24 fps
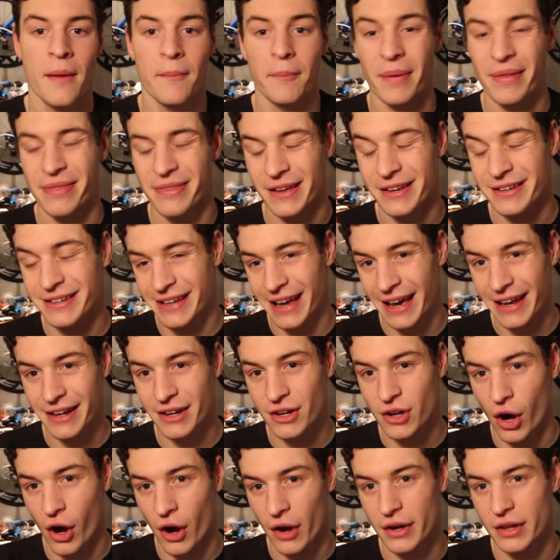but then
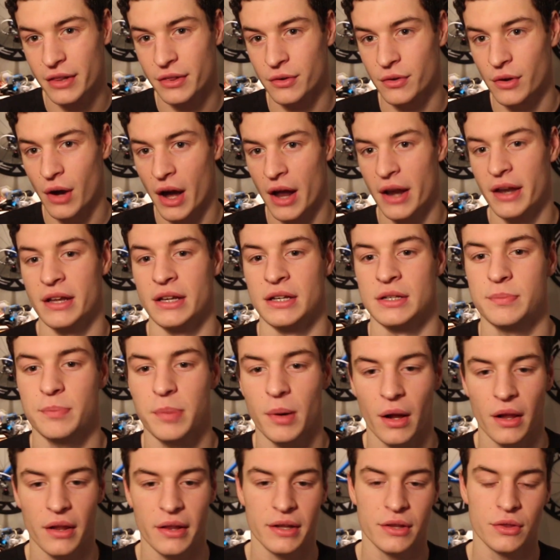getting caught in the run is
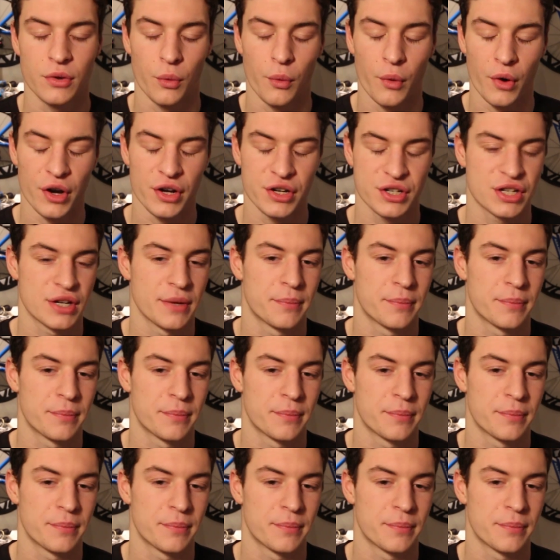probably the worst.